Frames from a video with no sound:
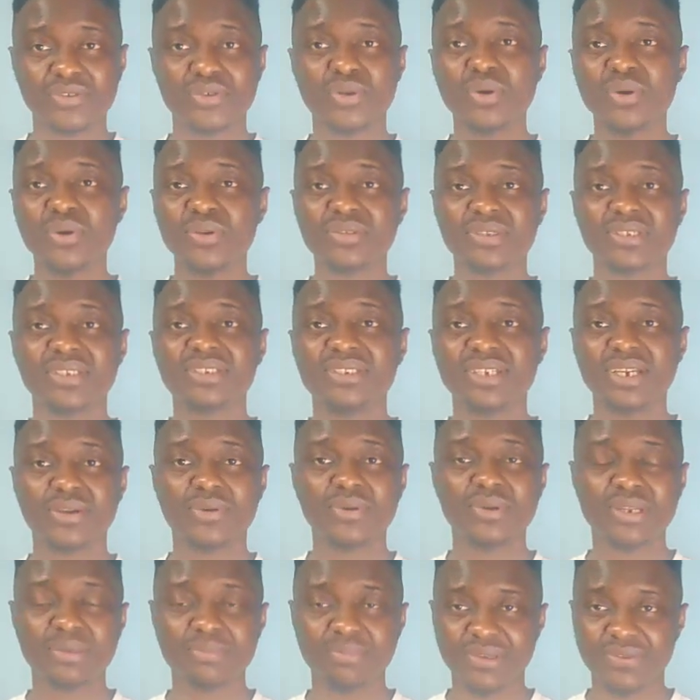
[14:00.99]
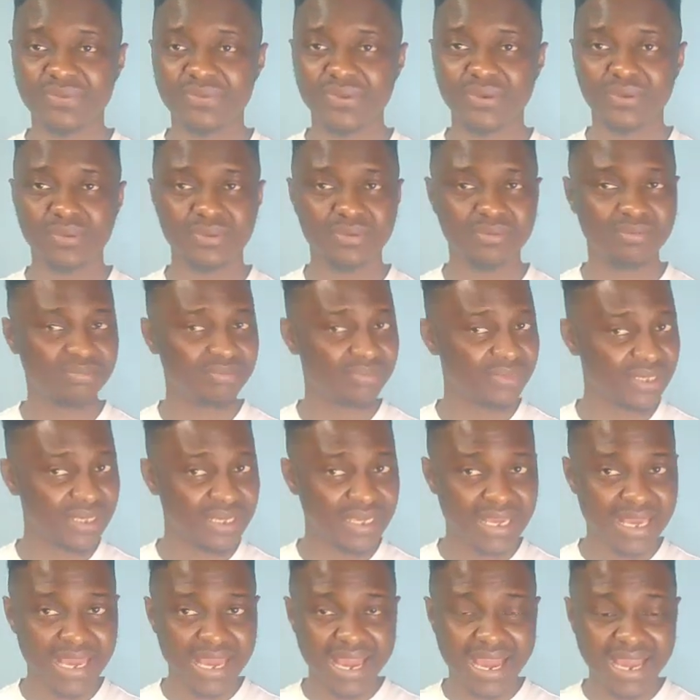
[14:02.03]
Throw Zinchenko in the midfield.
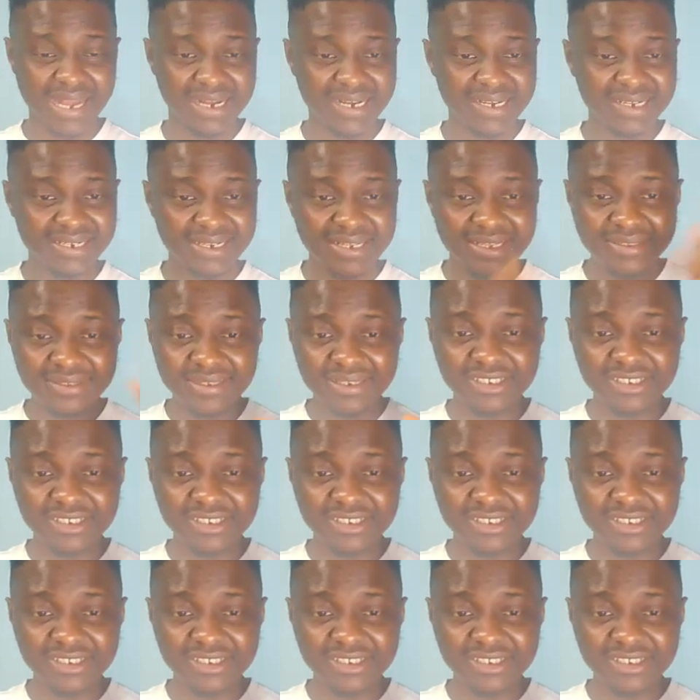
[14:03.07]
I need